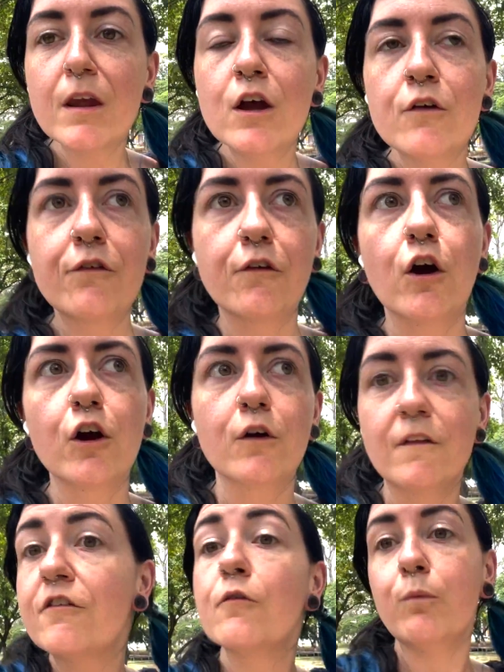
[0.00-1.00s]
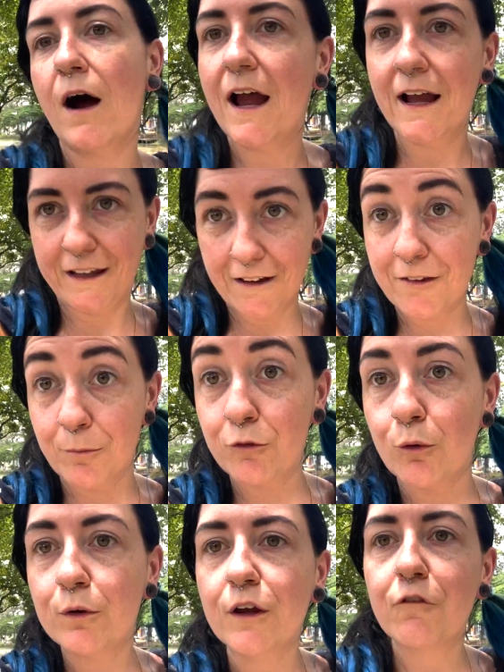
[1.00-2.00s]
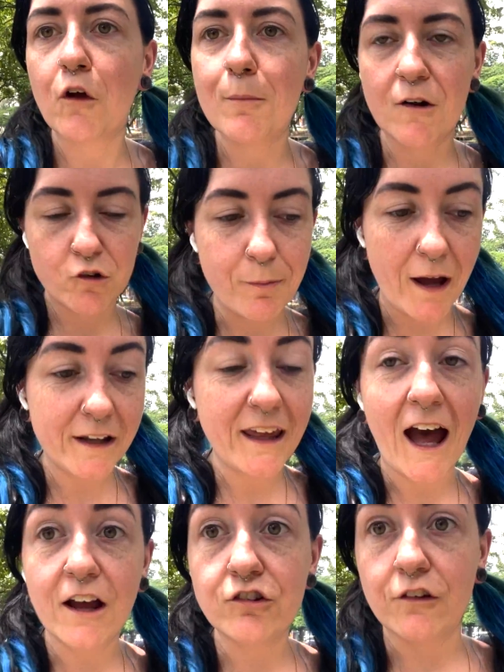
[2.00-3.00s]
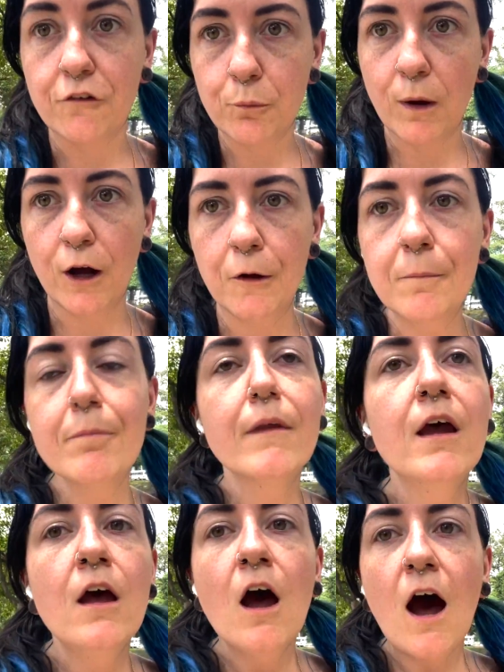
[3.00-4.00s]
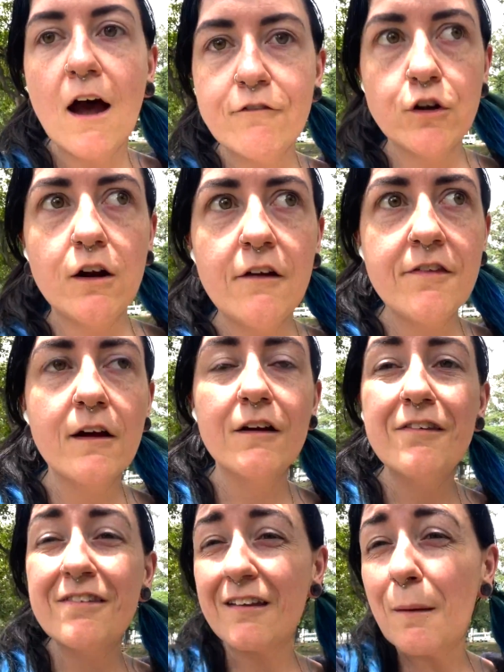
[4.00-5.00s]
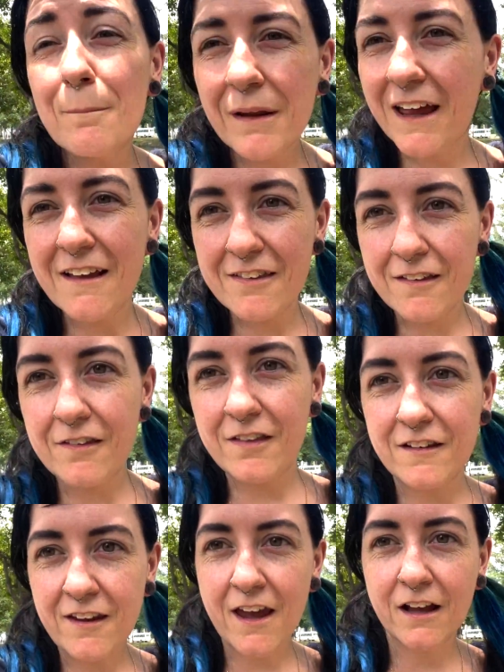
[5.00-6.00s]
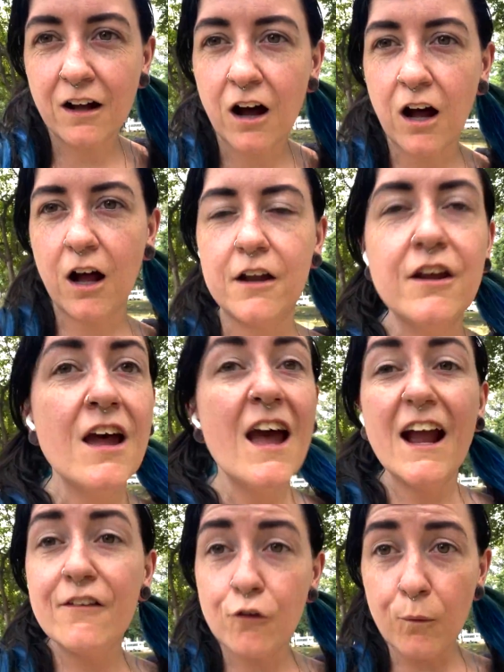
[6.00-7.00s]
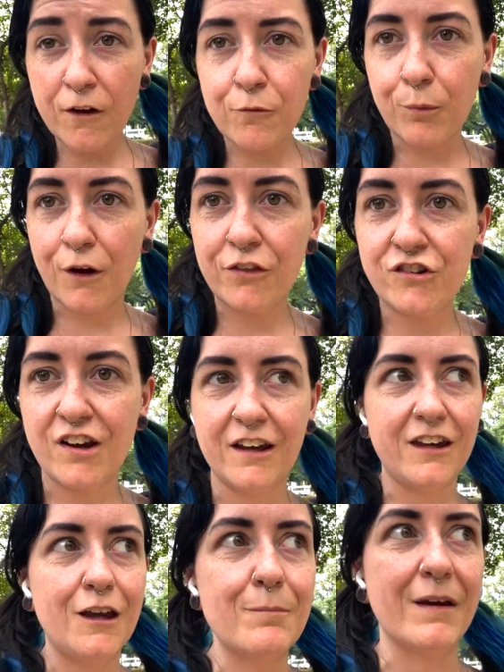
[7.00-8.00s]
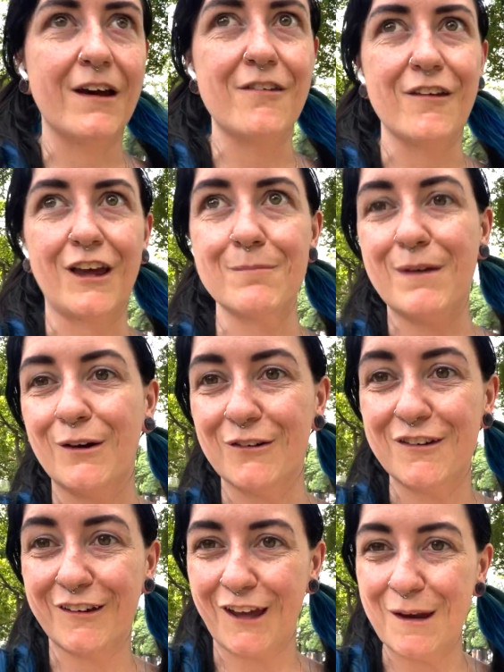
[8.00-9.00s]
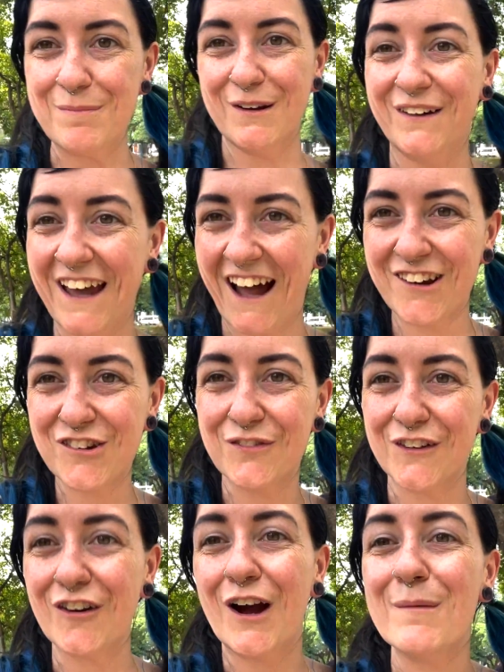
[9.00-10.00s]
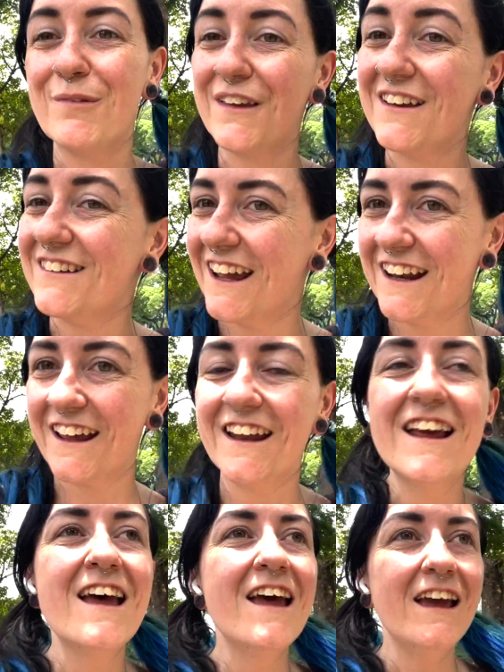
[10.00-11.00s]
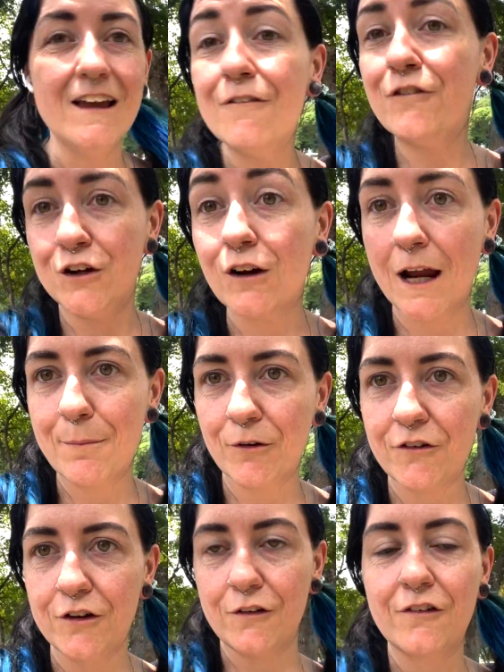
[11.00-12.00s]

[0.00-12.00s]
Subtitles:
So this is why I guess I'm talking so much about cash as well. I've noticed there is some places that take card. It's always worth checking because it can be good to keep your cash for times that you need it if you're able to use